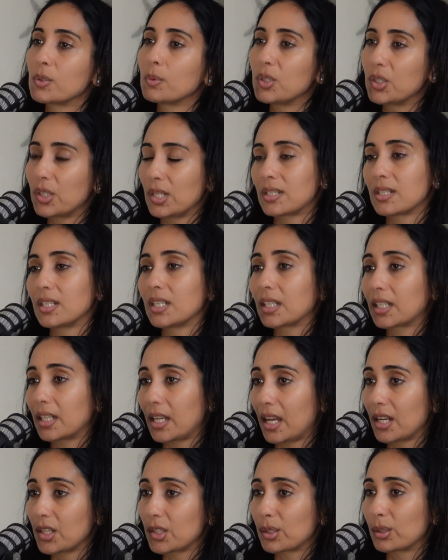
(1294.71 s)
which is
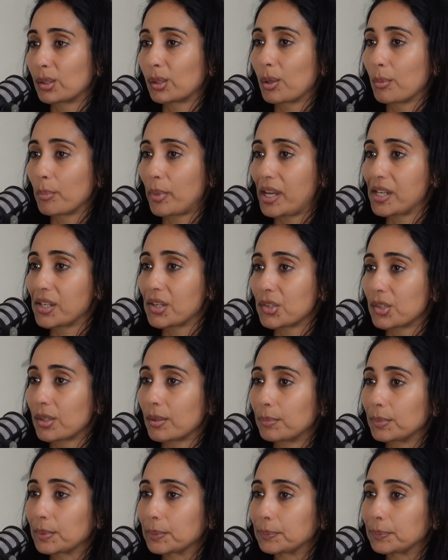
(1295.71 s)
recreational companionship.